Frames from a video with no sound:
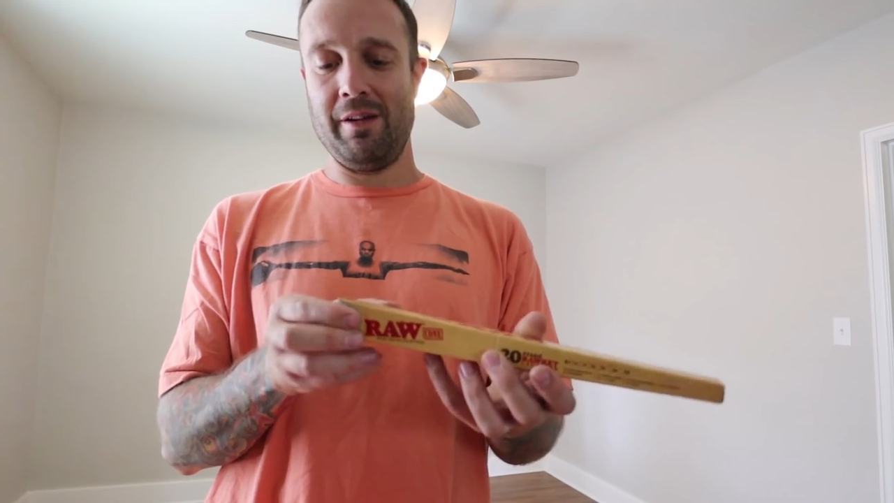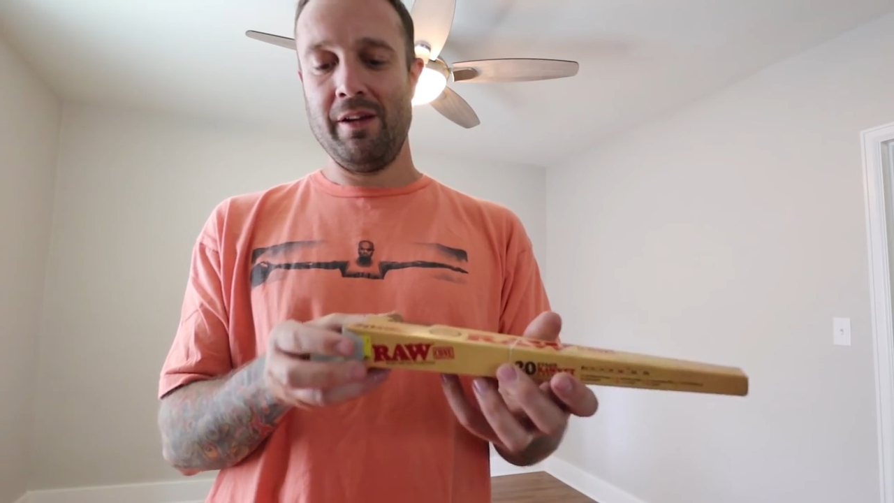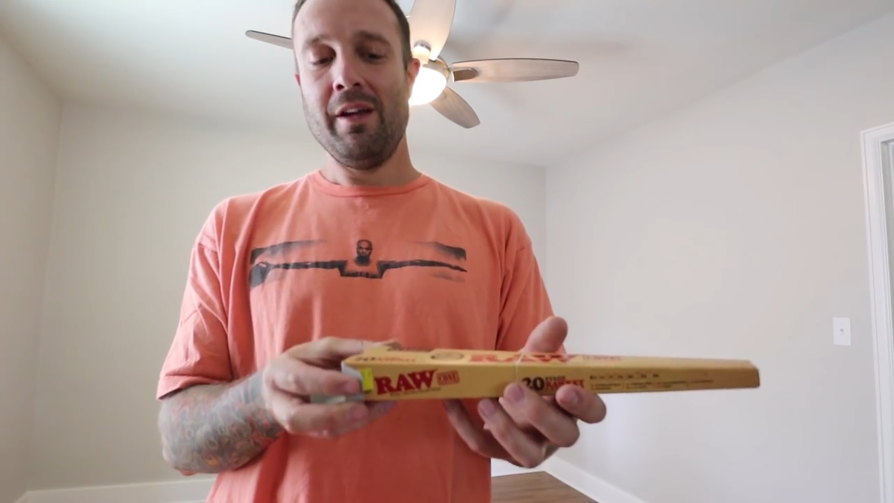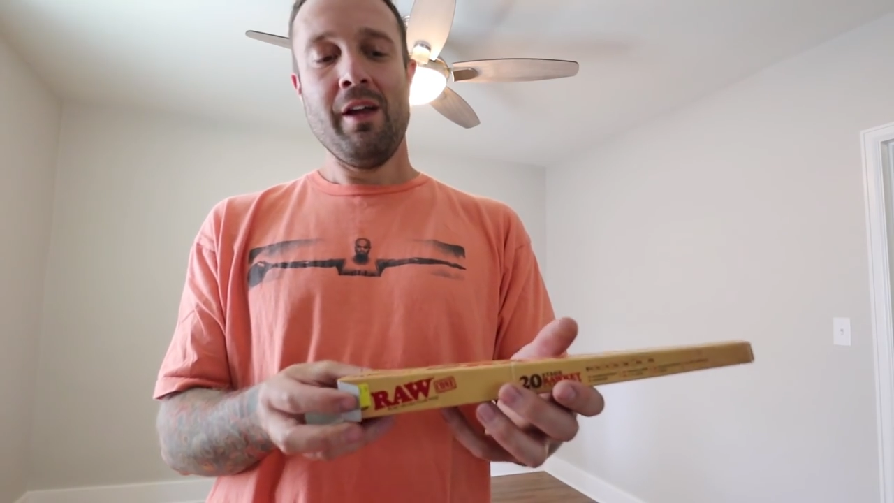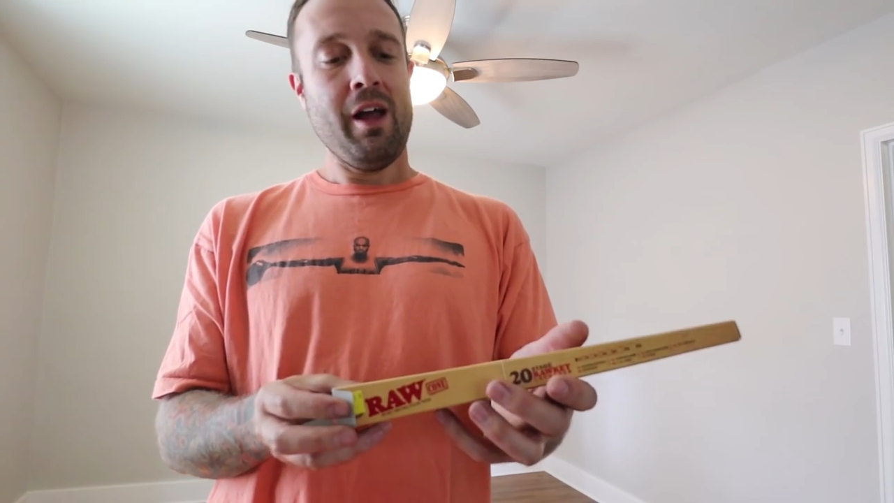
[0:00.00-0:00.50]

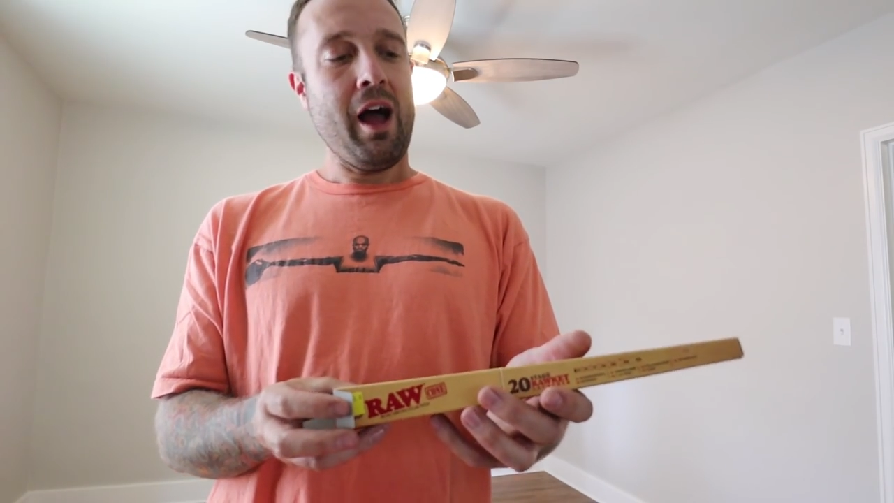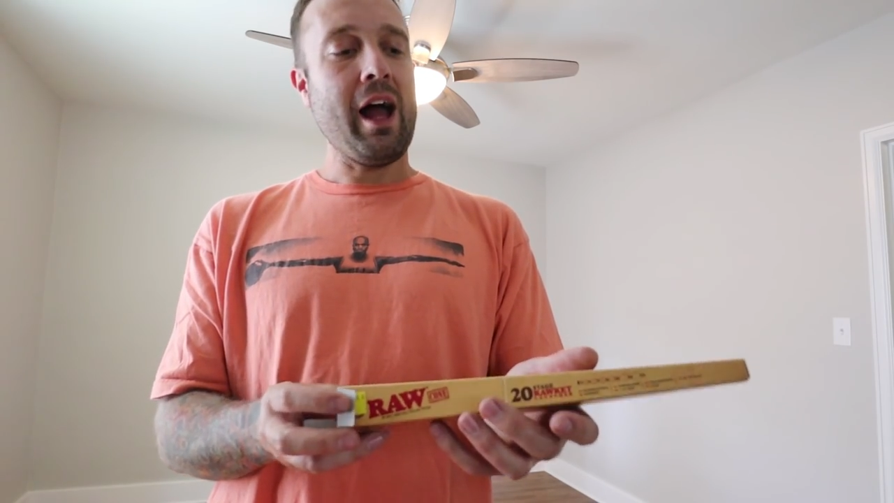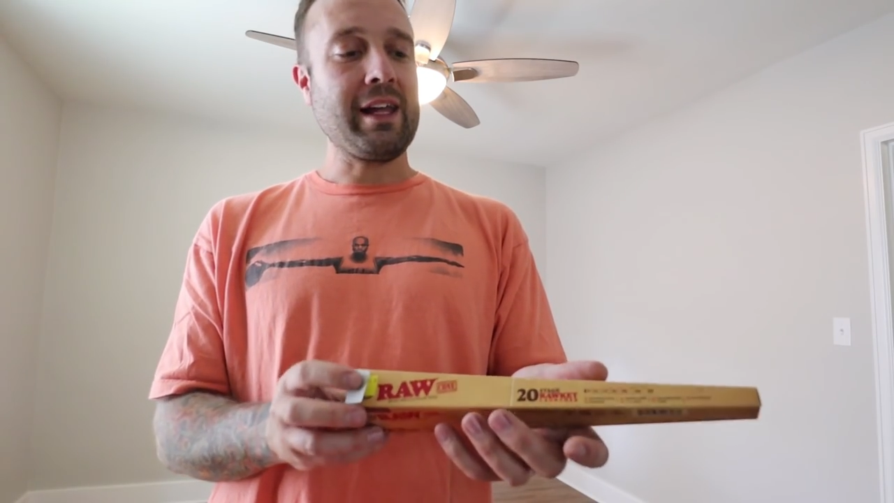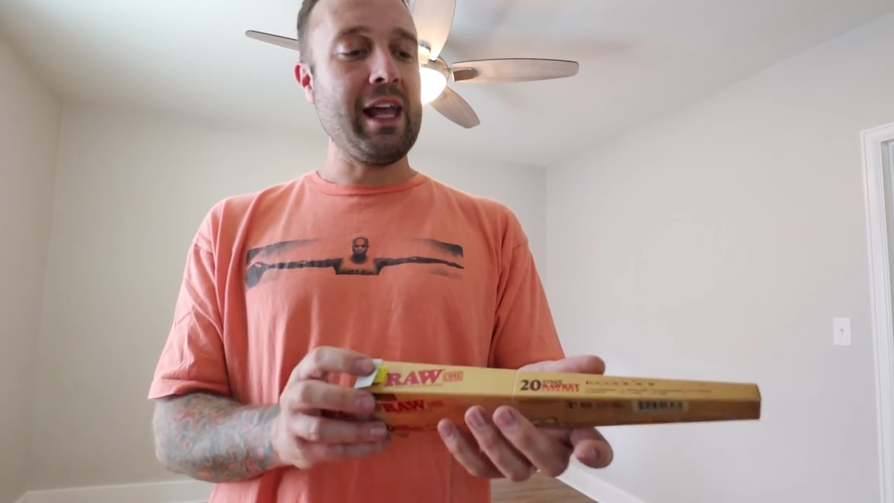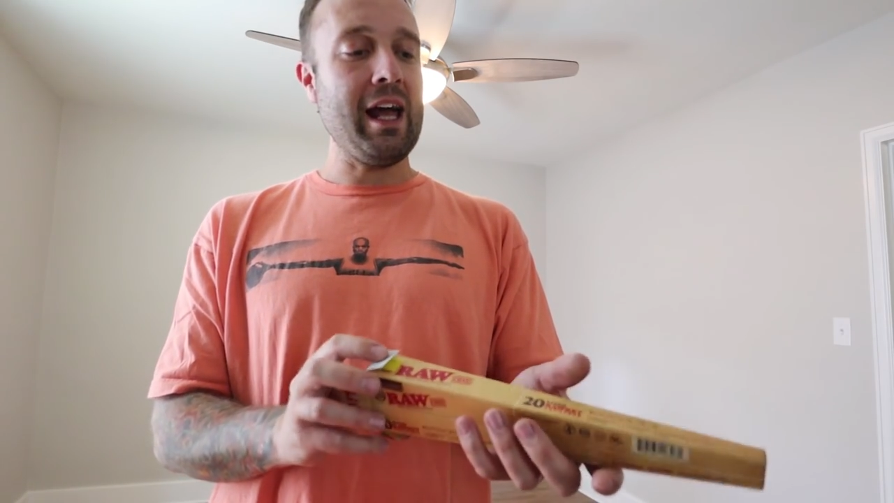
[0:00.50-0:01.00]
they.
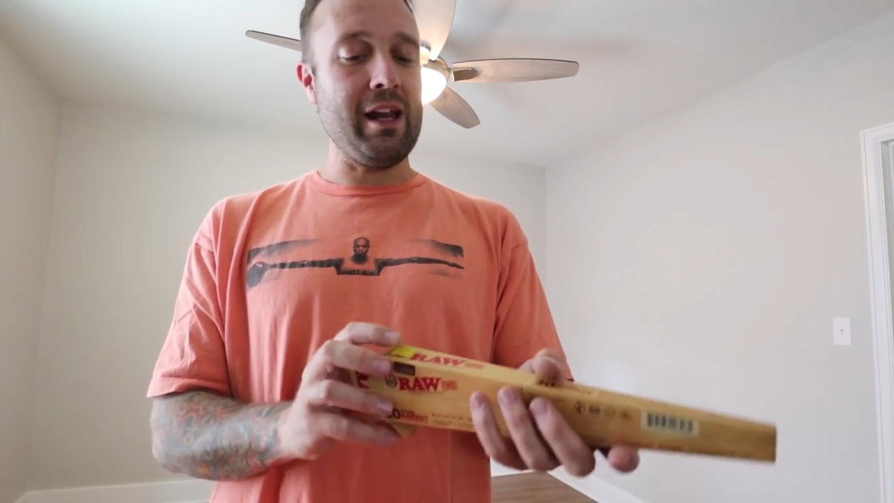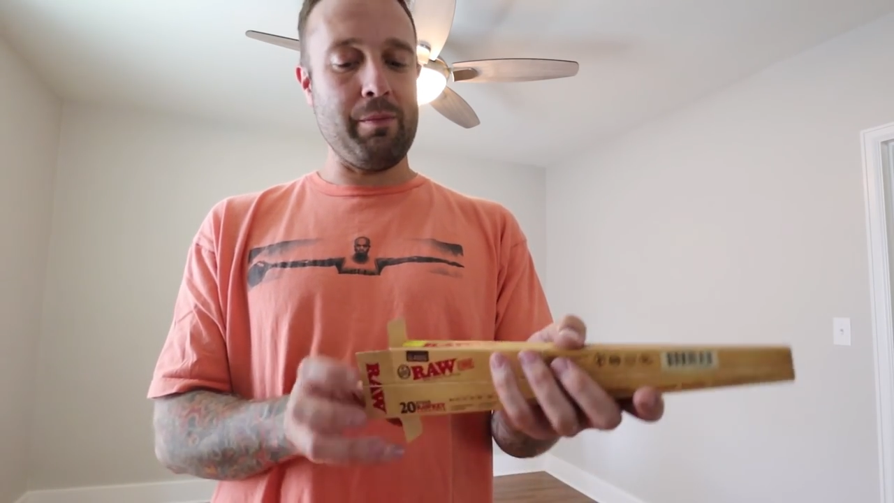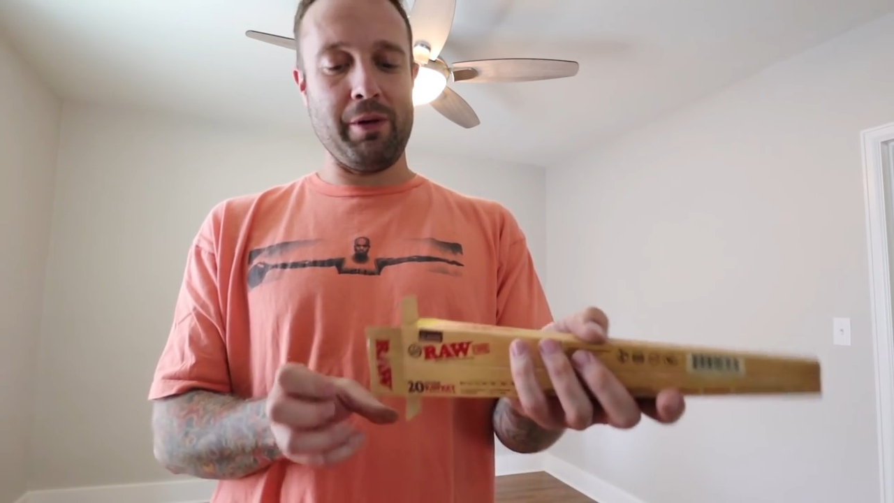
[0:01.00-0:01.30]
I get it,